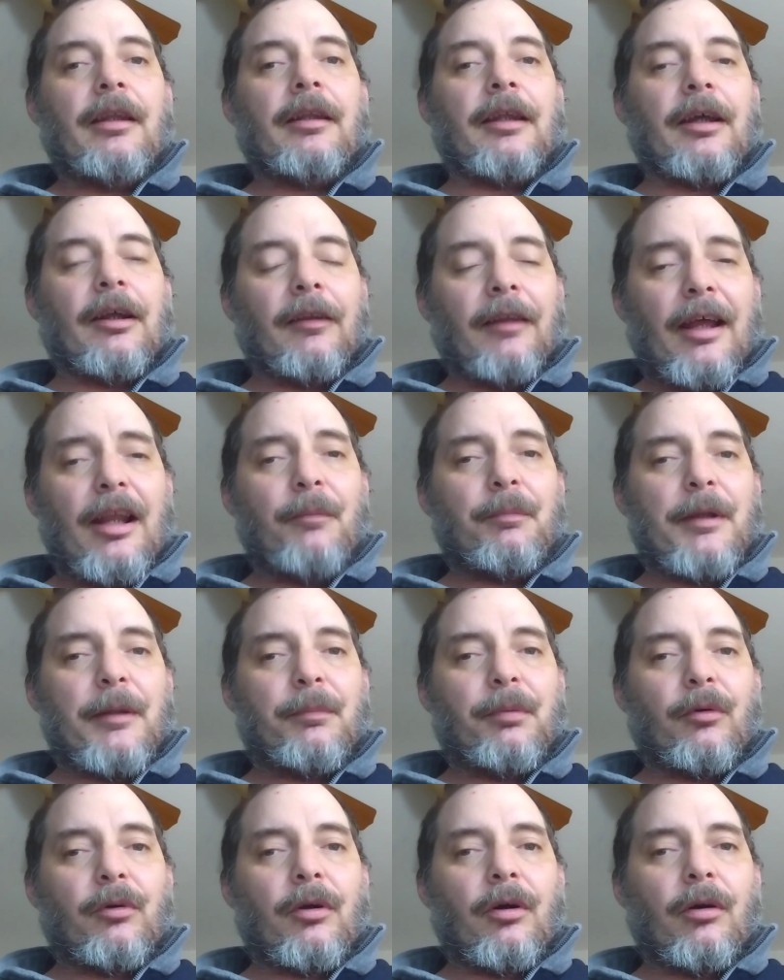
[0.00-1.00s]
Now, a lot of
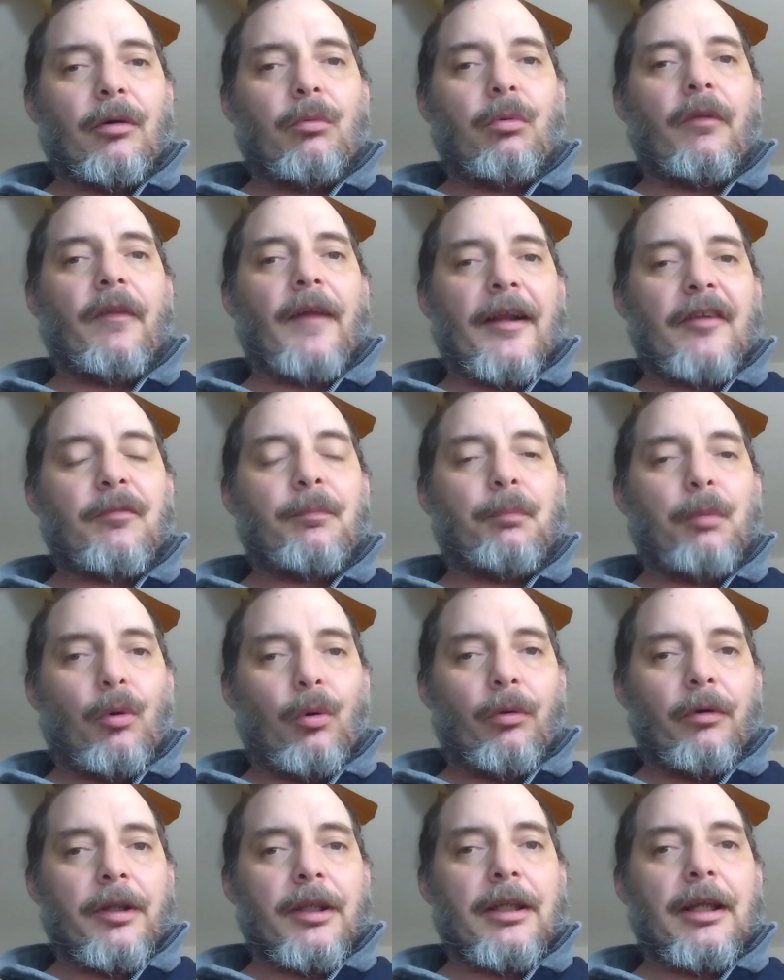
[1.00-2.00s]
people go, well, that's
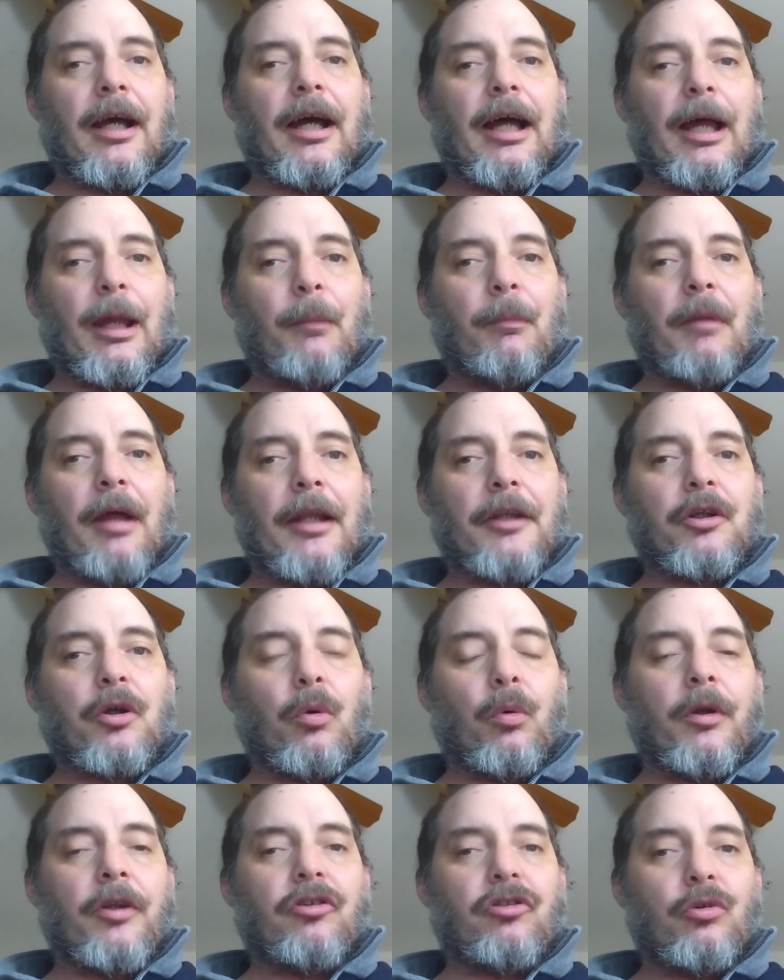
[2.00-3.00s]
boring. I'm not
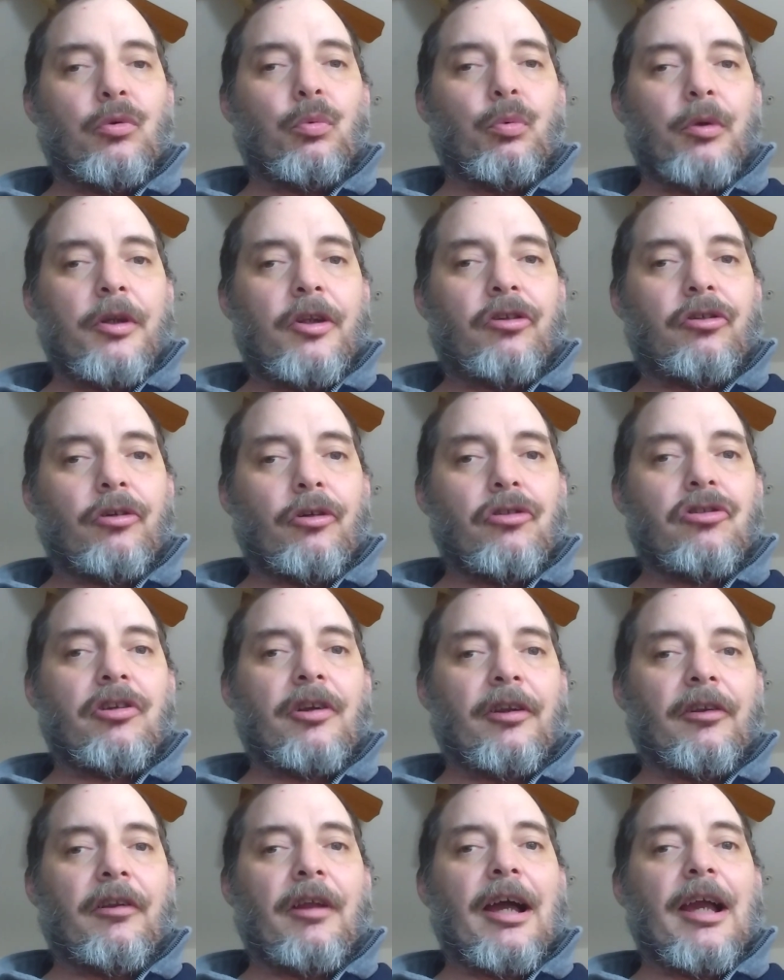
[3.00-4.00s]
going to research in
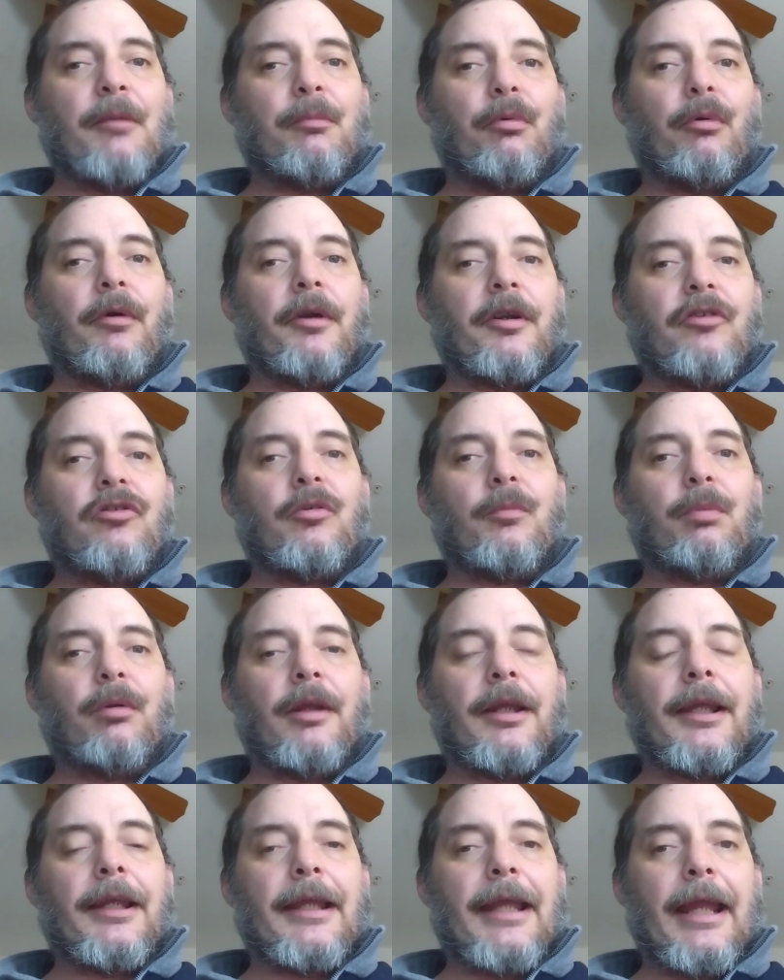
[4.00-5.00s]
a library to
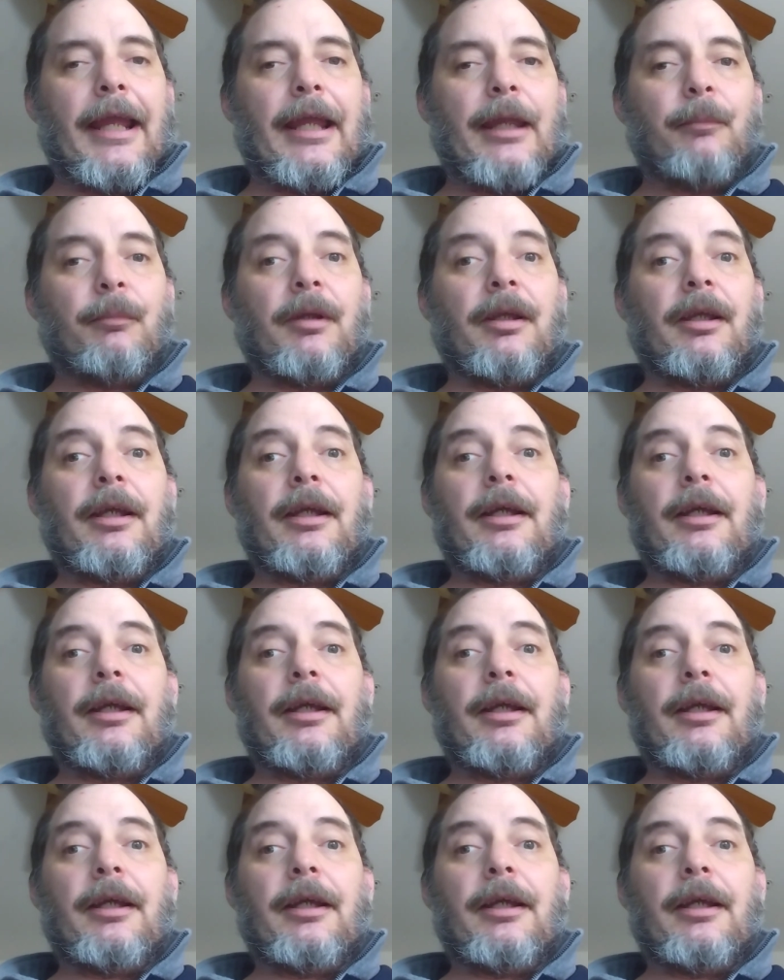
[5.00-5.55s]
play a game.